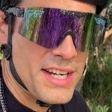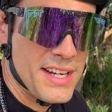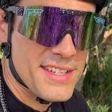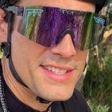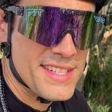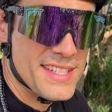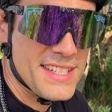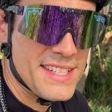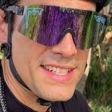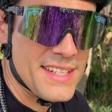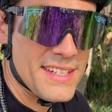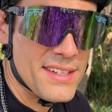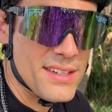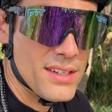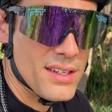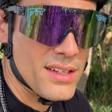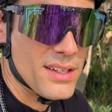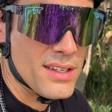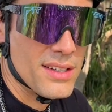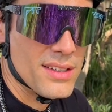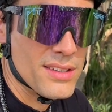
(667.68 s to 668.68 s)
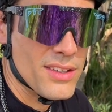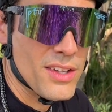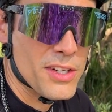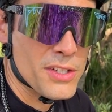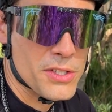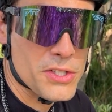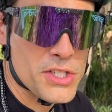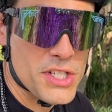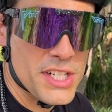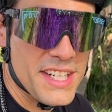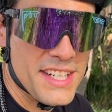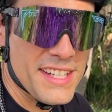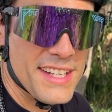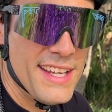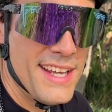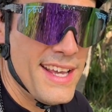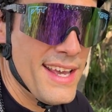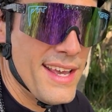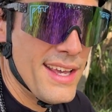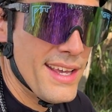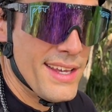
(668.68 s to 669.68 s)
because I needed a longer chain.
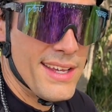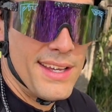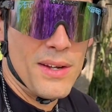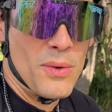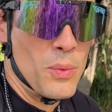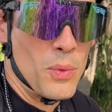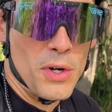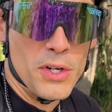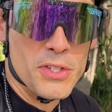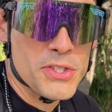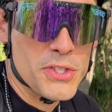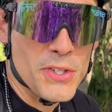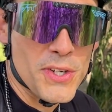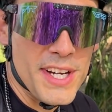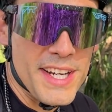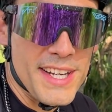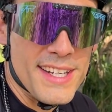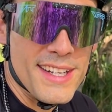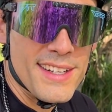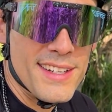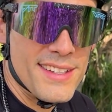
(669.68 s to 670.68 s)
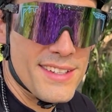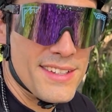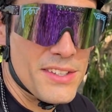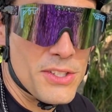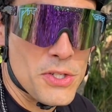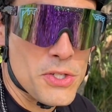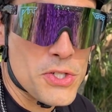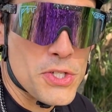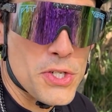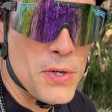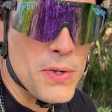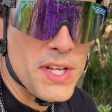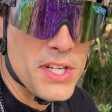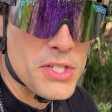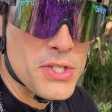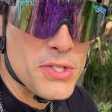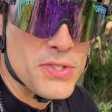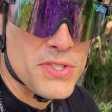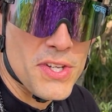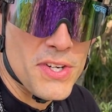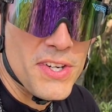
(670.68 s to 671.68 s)
Works great. There's no
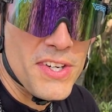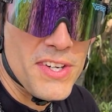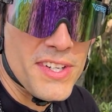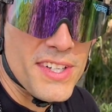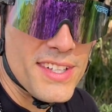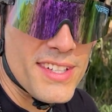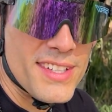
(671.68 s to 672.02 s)
issues at all.